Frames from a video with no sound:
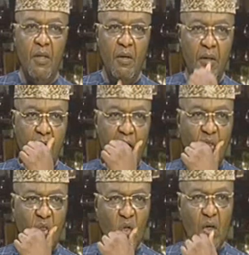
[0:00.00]
Now, I
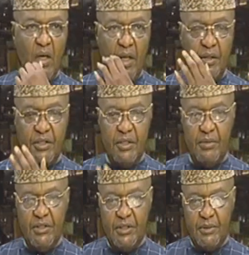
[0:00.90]
think, and the
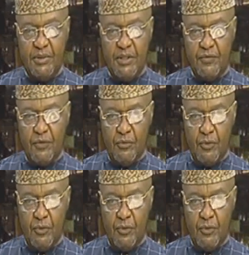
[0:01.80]
chairmanship changed from